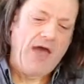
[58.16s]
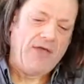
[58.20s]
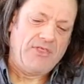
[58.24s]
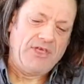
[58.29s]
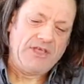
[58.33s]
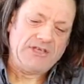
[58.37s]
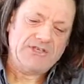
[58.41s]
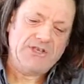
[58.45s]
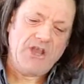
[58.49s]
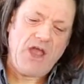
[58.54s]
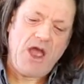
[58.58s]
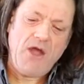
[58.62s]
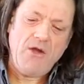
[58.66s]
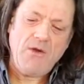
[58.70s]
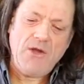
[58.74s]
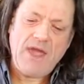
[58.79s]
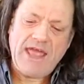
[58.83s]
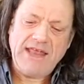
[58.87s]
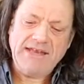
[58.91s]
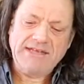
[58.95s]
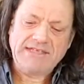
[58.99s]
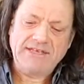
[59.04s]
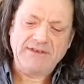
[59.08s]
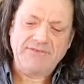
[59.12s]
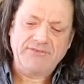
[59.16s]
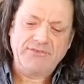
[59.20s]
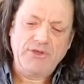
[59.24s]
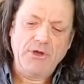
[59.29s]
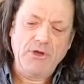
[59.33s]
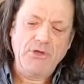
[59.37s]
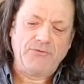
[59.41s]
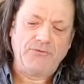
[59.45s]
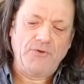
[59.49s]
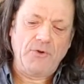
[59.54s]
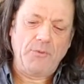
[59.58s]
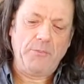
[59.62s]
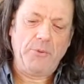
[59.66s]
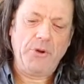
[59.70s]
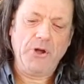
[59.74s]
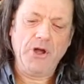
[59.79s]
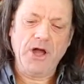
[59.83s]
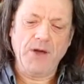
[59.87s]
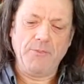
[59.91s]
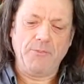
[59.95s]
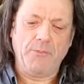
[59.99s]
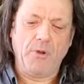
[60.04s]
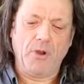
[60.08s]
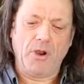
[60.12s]
There's no hint of youthful
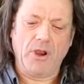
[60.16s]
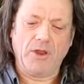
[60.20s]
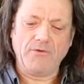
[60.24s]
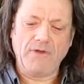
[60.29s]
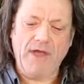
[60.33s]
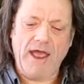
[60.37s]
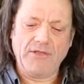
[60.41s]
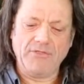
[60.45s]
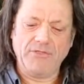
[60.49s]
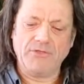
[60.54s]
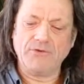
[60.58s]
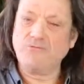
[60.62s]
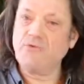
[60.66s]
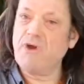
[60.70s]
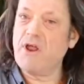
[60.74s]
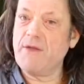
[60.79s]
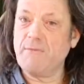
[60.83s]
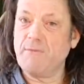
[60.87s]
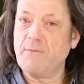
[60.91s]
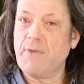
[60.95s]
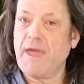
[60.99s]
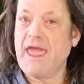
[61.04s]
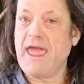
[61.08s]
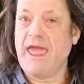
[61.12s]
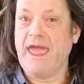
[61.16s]
purple around the rim